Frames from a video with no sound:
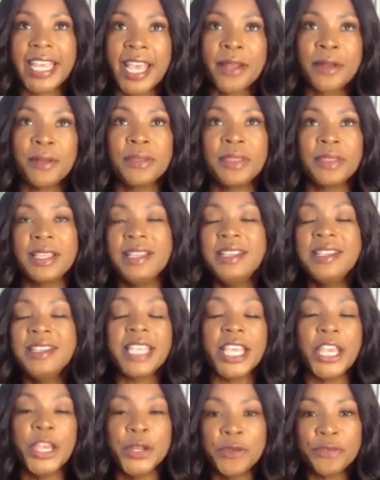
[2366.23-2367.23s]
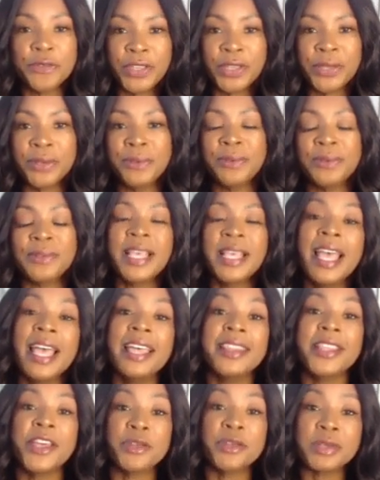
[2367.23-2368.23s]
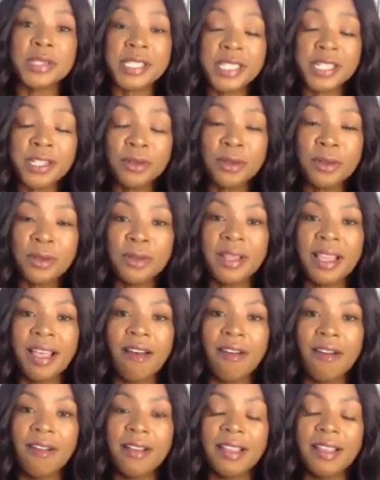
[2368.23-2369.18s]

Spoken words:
channel, these interviews that are still